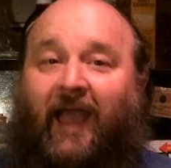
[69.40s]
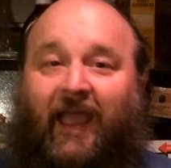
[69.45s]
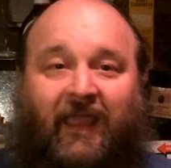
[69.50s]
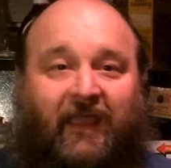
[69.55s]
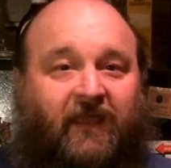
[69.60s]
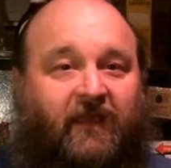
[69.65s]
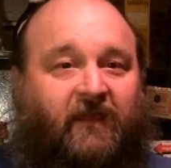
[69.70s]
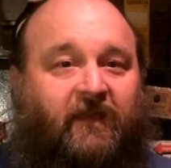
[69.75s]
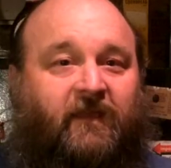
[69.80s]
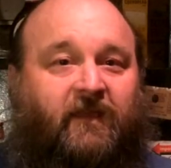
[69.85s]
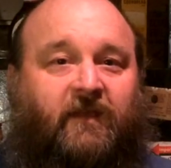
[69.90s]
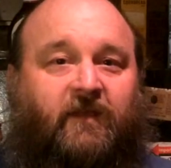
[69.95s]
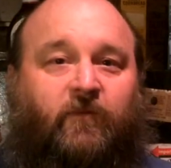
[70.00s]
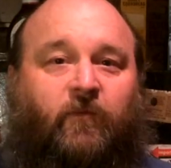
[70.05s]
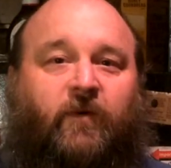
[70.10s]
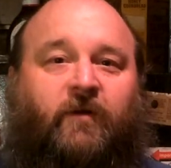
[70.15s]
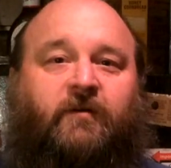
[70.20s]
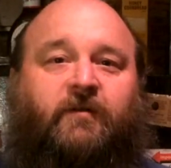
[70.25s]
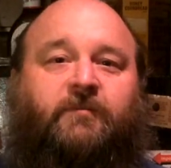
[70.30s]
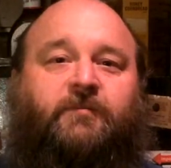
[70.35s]
Hey,
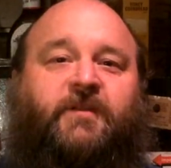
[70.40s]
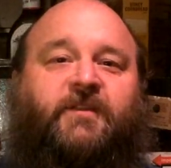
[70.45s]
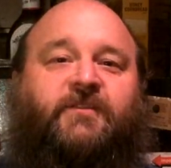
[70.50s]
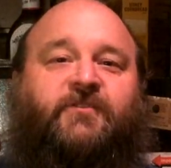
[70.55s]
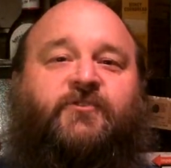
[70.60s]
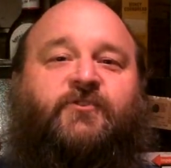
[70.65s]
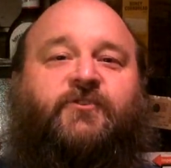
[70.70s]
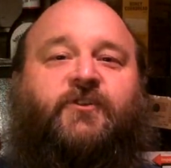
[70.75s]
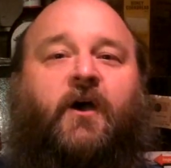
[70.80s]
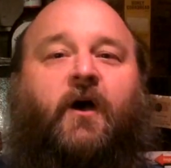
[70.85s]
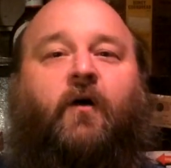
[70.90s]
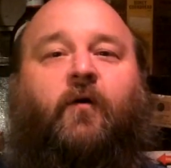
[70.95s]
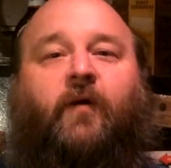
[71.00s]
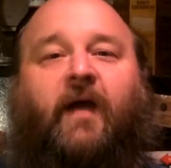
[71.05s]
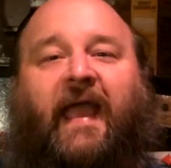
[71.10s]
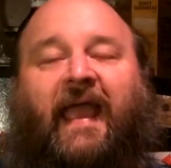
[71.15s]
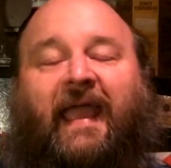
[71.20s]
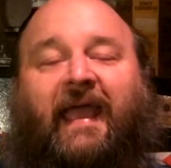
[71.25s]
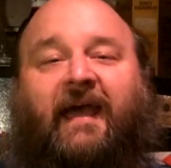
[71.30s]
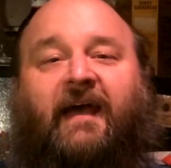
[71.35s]
welcome to the show,
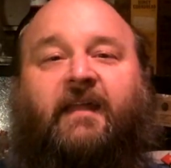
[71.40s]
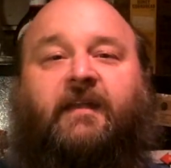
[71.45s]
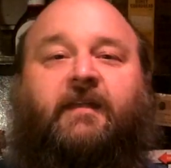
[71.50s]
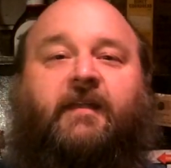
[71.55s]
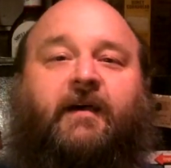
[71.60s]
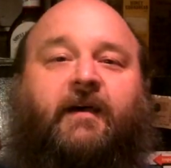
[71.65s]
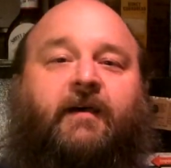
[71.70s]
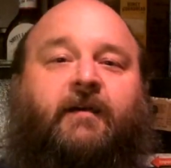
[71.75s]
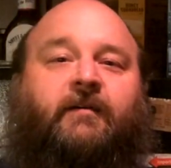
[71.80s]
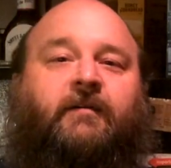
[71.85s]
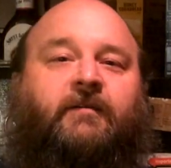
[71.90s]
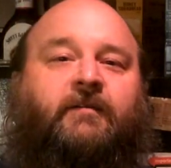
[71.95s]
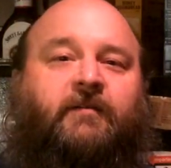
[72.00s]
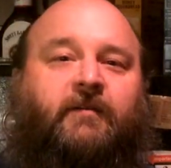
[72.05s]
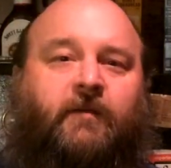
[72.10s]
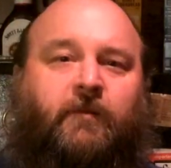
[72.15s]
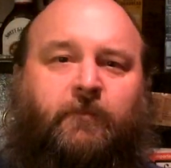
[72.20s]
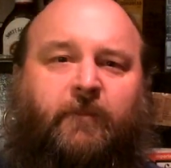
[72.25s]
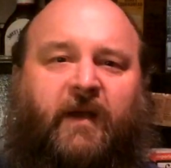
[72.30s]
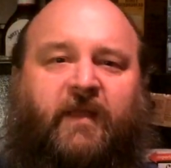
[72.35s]
and
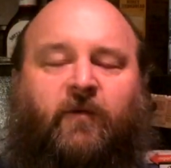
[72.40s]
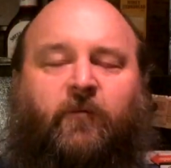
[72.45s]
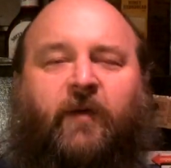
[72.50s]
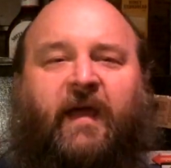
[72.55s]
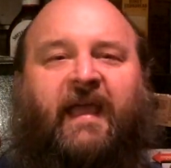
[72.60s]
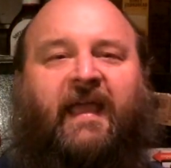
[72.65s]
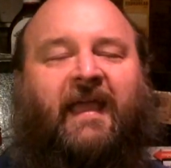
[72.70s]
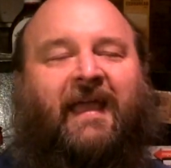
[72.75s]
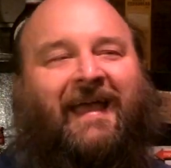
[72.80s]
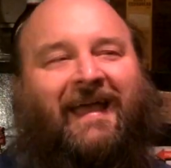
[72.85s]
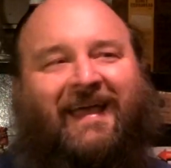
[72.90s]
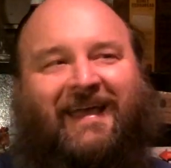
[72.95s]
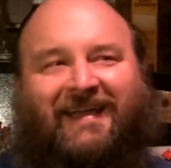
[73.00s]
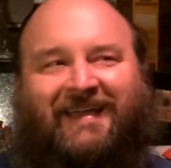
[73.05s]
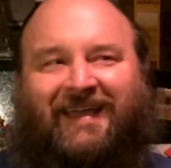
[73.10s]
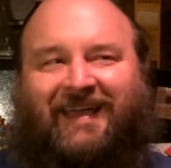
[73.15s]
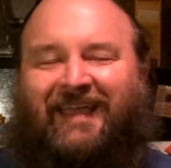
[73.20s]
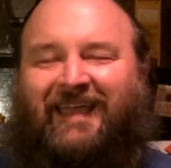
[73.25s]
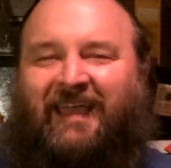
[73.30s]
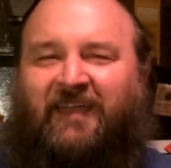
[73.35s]
by the way,
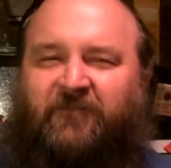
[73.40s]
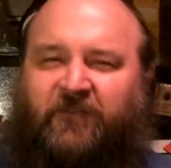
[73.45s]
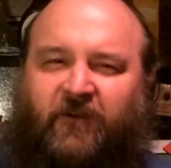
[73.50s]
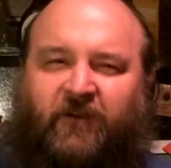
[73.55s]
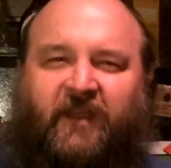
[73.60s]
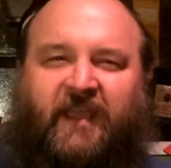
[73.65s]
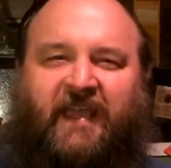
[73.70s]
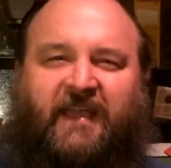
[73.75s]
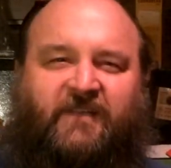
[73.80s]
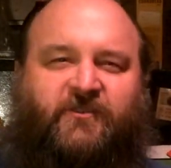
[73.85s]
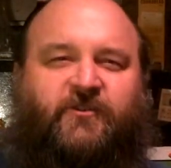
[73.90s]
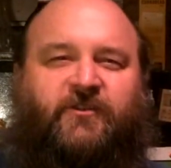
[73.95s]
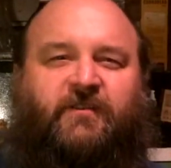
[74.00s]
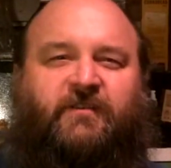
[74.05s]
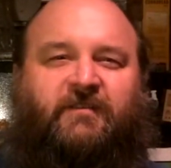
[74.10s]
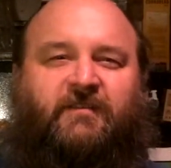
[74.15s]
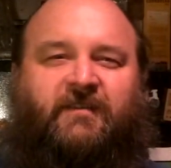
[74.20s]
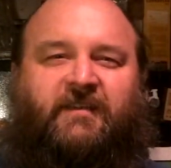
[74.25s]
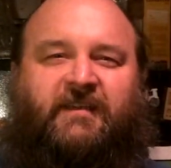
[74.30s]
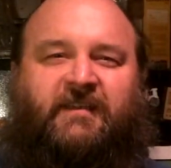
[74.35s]
if your
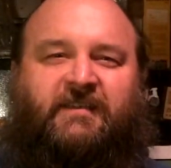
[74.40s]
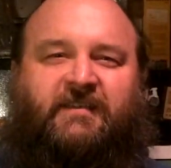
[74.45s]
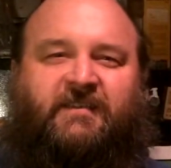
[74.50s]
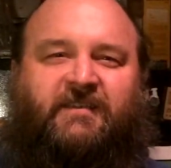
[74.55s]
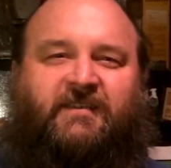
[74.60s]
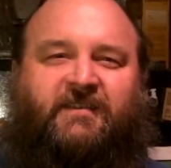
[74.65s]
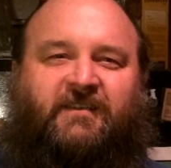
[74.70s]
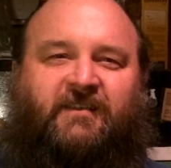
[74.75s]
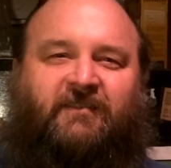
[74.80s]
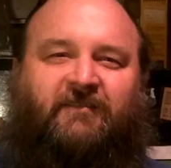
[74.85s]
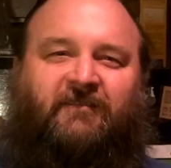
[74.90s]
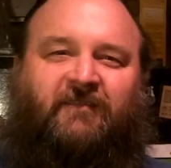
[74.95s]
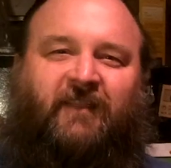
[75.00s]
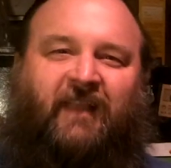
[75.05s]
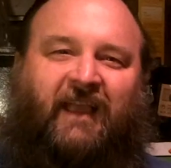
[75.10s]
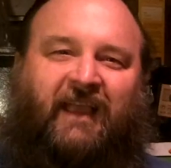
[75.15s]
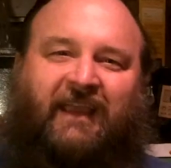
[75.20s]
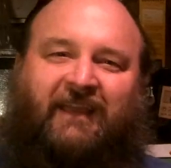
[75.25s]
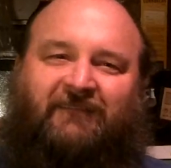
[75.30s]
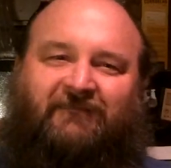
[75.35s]
kitchen is
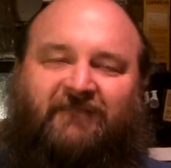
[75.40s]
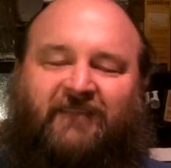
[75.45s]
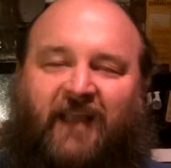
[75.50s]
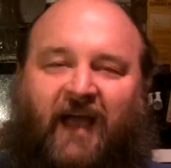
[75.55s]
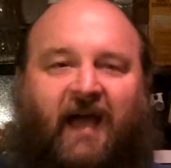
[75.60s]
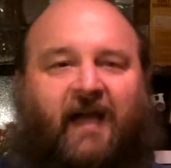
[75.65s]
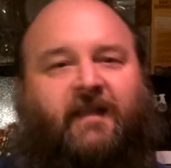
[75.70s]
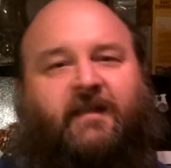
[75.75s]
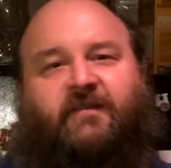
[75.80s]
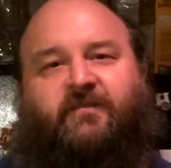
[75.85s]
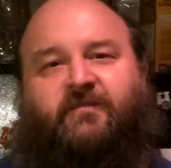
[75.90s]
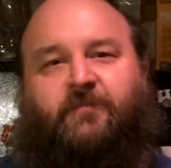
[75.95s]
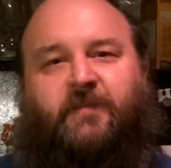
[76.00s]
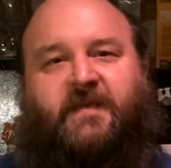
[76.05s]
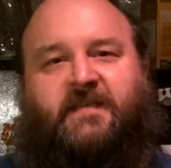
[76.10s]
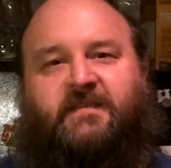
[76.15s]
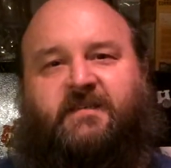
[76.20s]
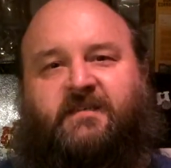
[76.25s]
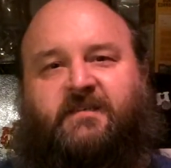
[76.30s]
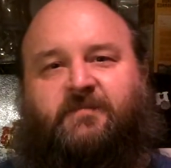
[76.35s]
like not as
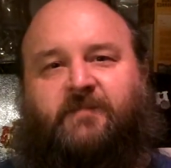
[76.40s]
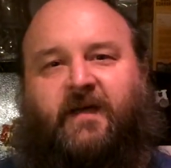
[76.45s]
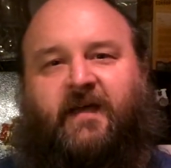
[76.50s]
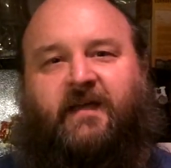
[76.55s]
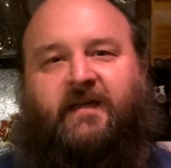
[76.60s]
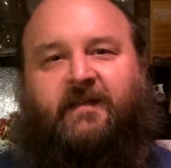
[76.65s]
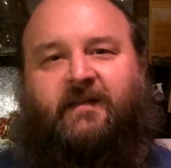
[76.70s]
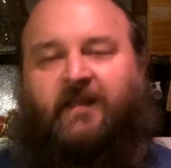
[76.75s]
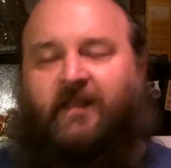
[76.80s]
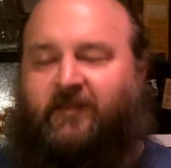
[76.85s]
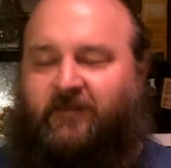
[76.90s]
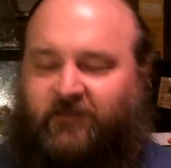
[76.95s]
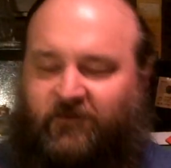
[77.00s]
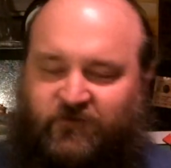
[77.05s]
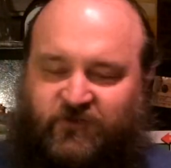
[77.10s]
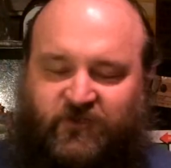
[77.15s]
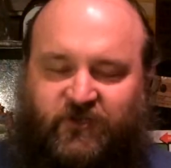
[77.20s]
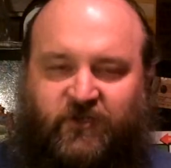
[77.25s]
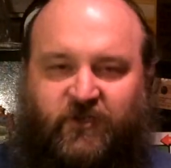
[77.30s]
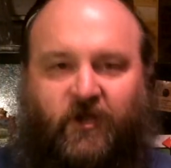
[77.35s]
messy as mine,
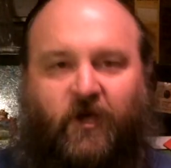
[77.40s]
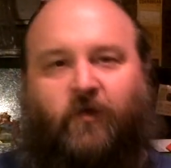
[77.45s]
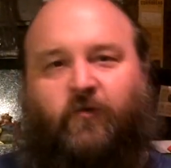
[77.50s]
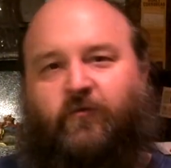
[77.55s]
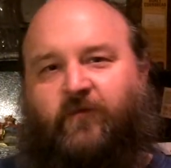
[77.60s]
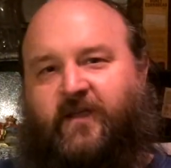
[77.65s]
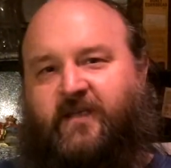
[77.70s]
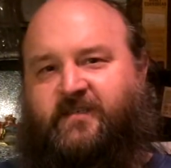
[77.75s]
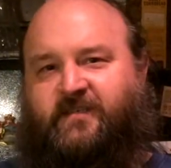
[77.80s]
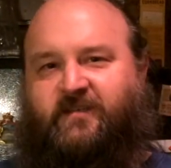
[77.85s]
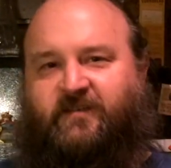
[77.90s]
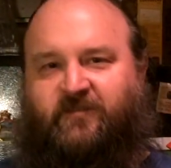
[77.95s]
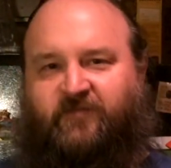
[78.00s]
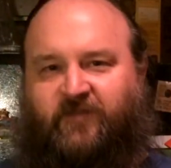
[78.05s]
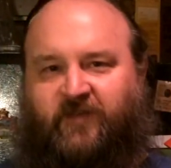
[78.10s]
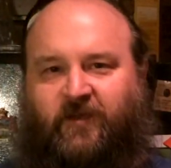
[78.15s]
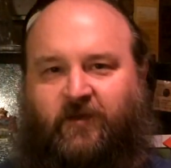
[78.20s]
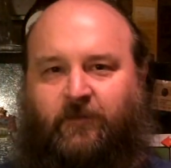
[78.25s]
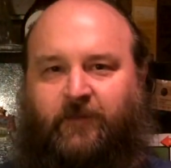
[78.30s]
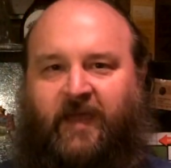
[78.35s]
there's no reason to
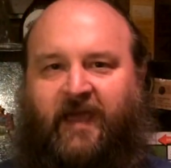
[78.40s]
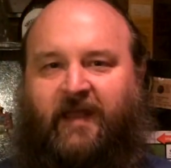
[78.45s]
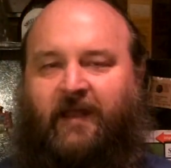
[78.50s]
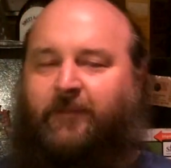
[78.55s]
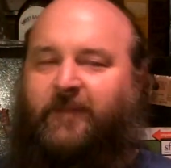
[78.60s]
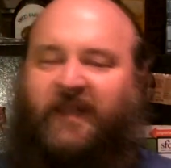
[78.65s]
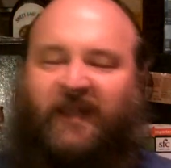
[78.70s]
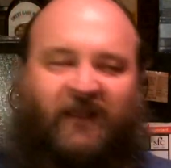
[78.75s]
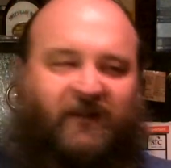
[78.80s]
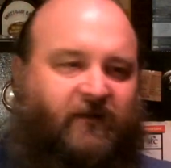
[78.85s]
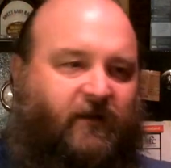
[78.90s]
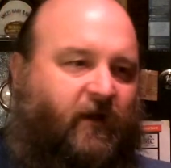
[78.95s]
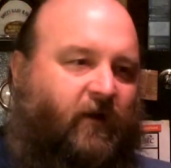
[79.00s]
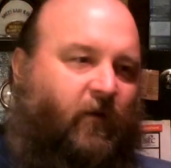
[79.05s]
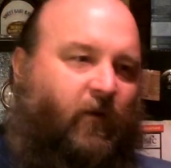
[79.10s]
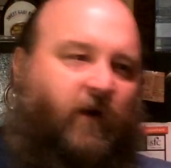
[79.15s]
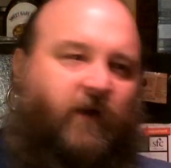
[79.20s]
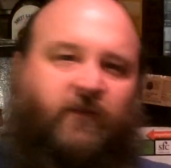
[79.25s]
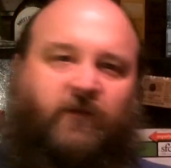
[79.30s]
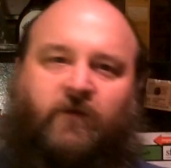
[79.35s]
feel bad. I mean, I know
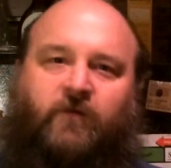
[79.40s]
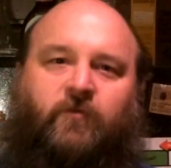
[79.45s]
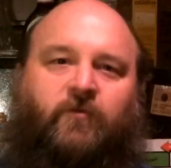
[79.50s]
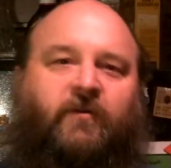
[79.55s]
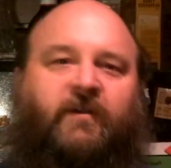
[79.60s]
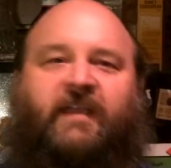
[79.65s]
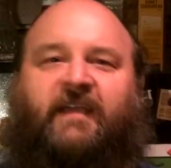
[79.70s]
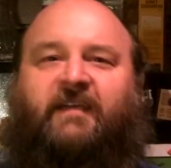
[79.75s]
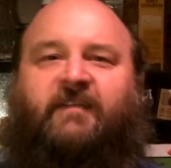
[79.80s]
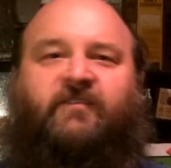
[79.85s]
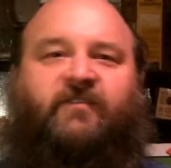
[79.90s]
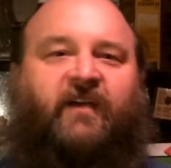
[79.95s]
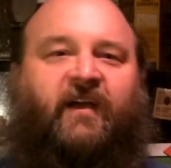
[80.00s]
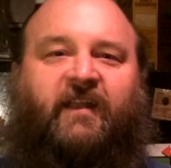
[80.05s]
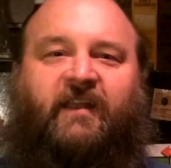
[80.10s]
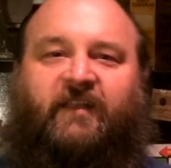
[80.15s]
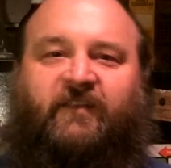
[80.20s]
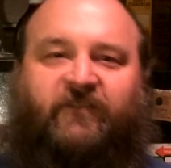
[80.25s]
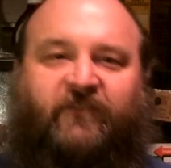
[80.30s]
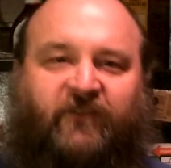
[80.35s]
all the cool kids
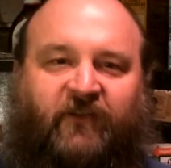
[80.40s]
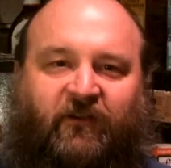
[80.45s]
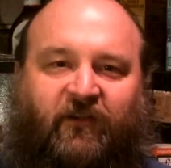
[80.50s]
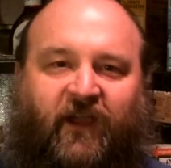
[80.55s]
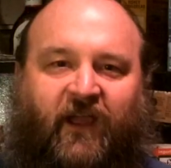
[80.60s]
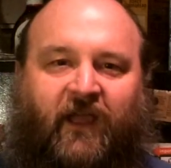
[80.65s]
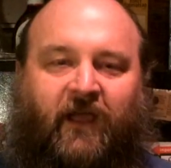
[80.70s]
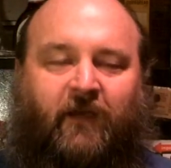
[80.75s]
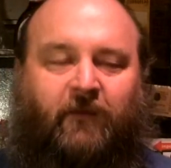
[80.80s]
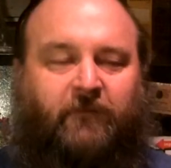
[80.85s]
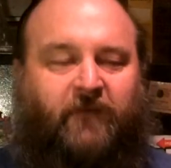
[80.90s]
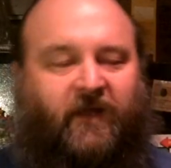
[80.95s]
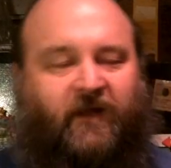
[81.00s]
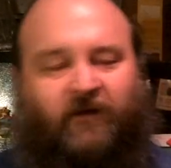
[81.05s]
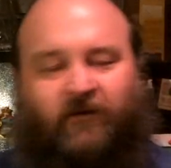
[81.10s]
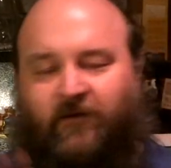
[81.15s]
on Instagram,